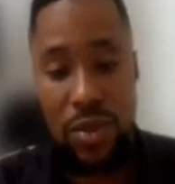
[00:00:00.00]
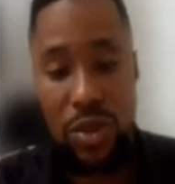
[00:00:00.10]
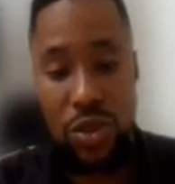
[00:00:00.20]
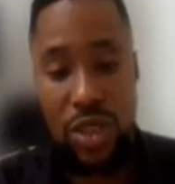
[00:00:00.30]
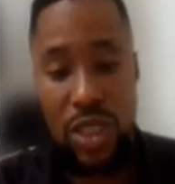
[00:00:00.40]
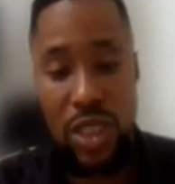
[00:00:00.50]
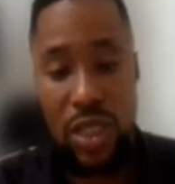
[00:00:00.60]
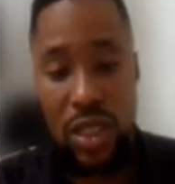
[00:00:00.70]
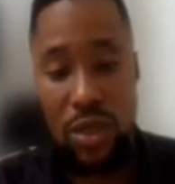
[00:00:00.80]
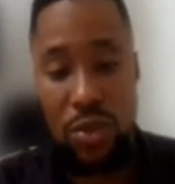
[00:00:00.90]
You can see
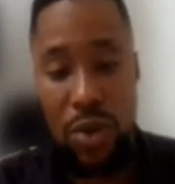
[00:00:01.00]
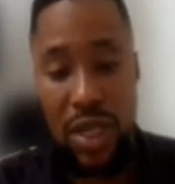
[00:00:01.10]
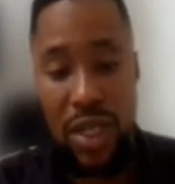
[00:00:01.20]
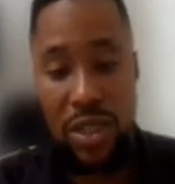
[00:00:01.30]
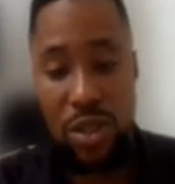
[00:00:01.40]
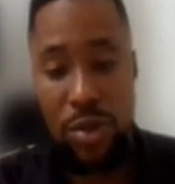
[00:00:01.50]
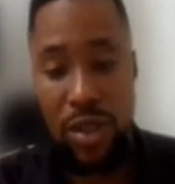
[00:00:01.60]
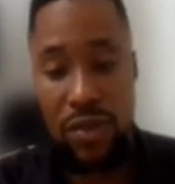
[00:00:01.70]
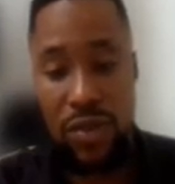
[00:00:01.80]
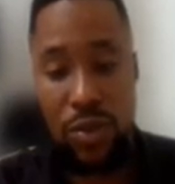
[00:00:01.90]
the wide KRS complex
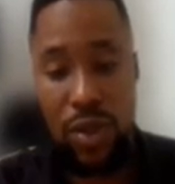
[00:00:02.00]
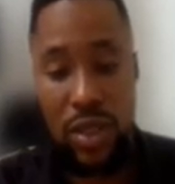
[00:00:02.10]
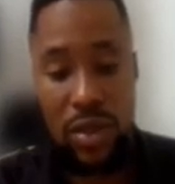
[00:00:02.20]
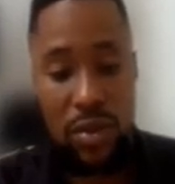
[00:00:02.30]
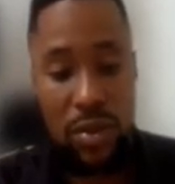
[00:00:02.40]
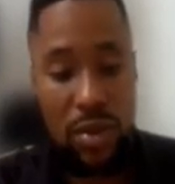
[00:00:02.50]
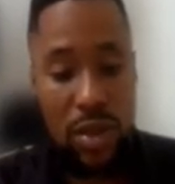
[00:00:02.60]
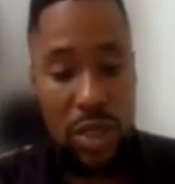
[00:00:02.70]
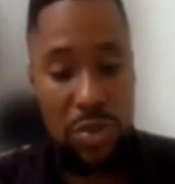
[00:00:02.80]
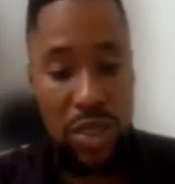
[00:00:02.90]
in V1
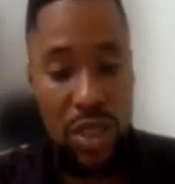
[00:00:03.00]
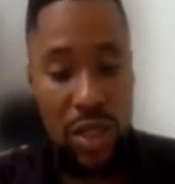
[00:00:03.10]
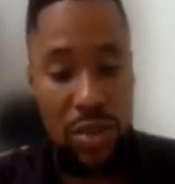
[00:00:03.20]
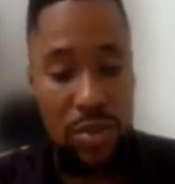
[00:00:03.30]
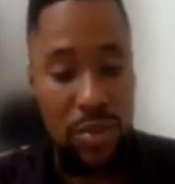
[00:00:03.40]
especially.